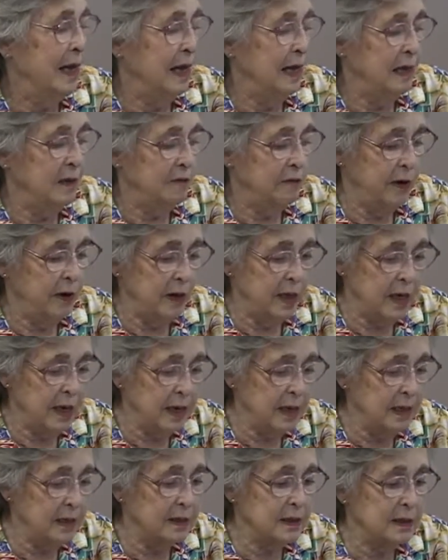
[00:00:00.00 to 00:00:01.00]
It's very
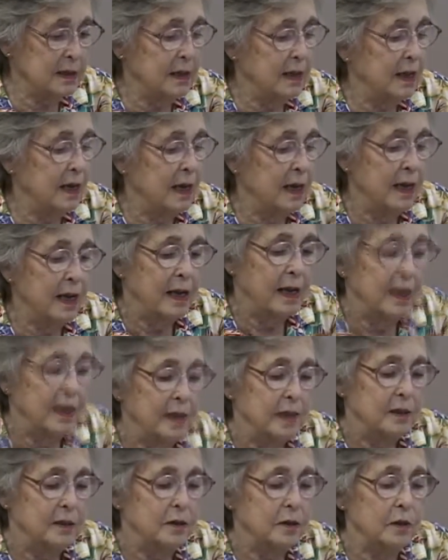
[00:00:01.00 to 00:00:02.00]
nice.
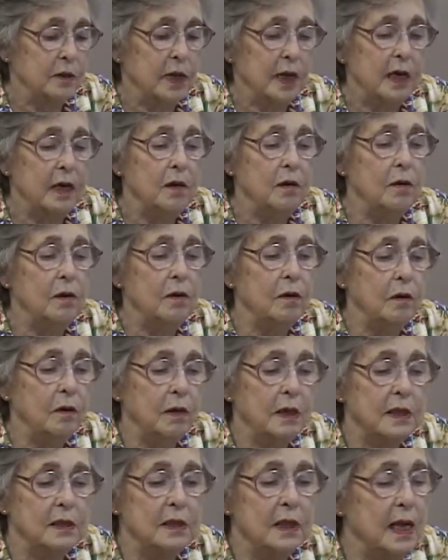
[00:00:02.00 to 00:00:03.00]
So there you go.
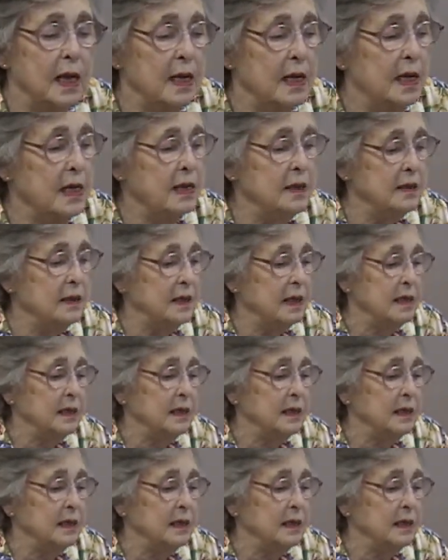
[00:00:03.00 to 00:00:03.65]
It's not easy.